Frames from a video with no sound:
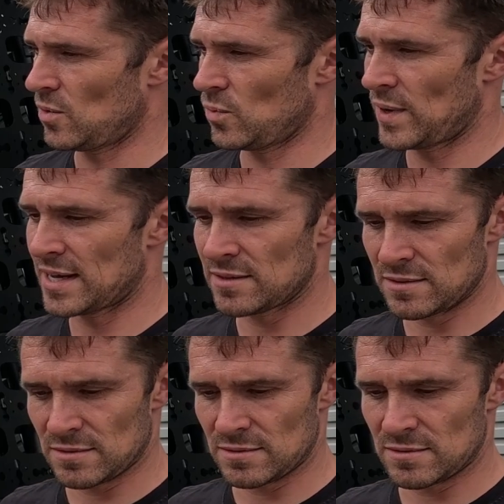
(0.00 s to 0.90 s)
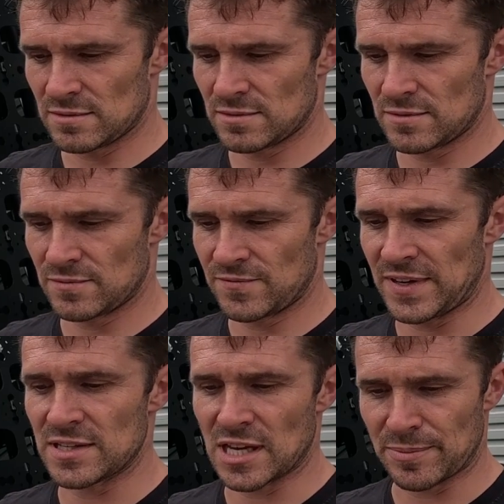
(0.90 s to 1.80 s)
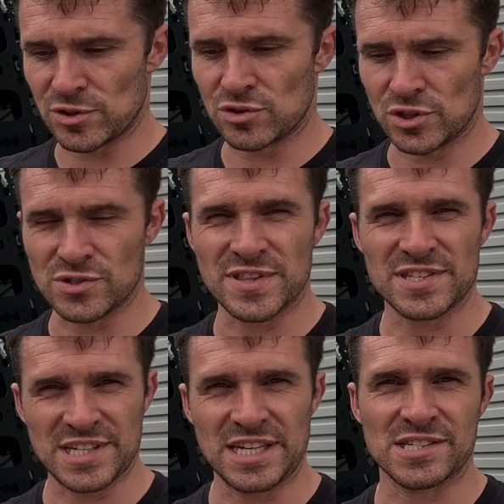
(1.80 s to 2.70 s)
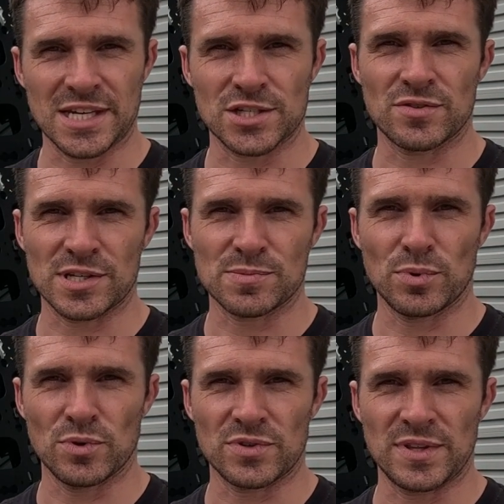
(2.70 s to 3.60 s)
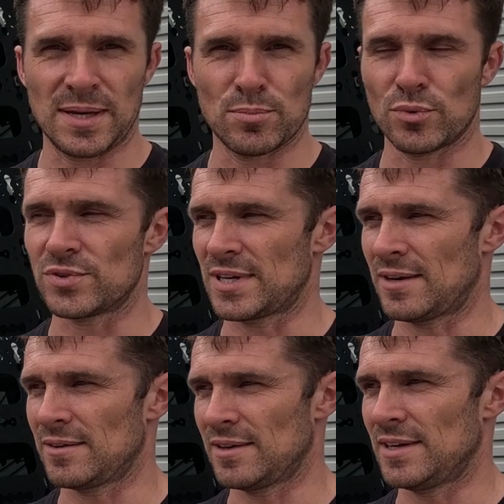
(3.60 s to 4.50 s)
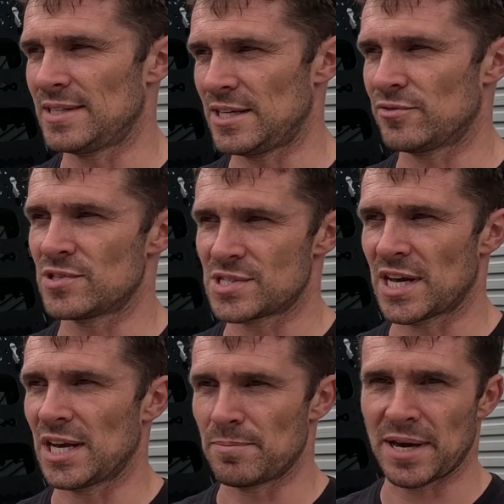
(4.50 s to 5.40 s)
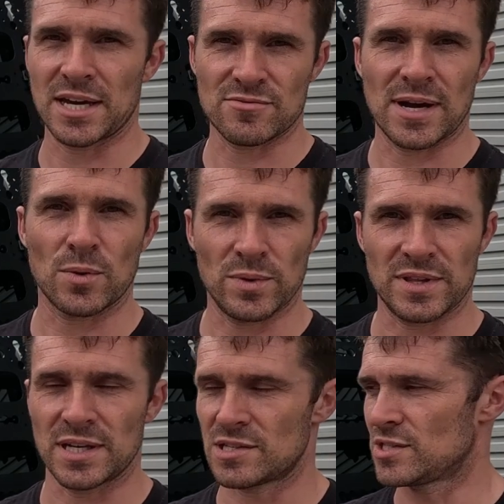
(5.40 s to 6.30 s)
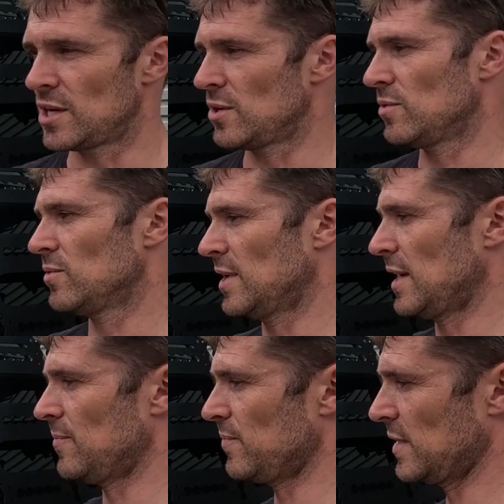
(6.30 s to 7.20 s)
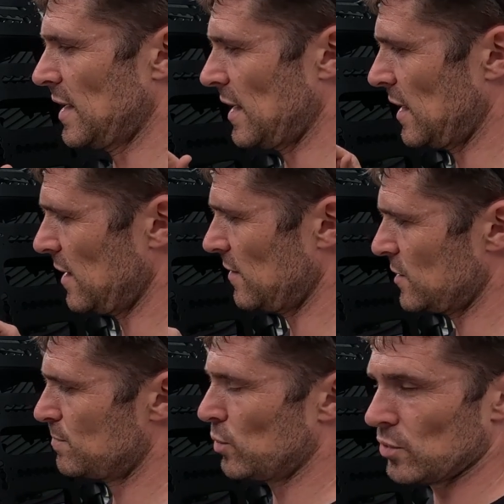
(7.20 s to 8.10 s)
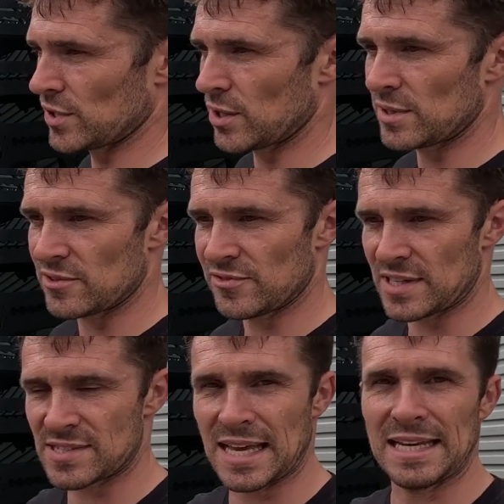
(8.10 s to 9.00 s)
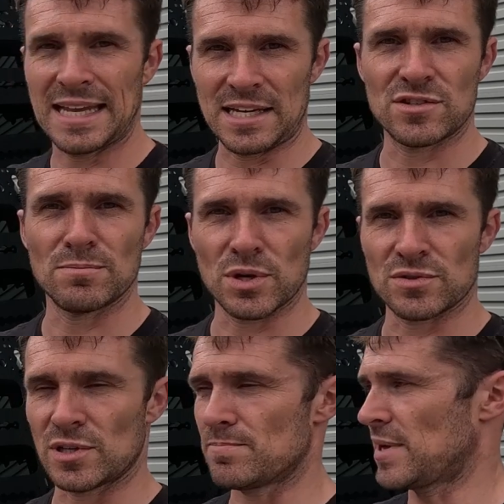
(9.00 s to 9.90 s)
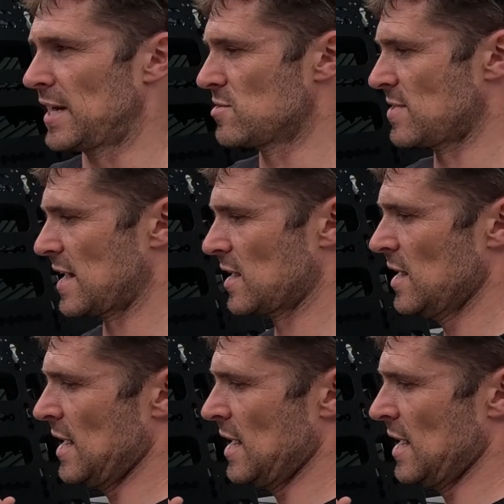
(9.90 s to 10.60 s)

When VW introduced the T6 Transporter, they brought out a different style of bike rack with it. So this board only fits that later model of bike rack.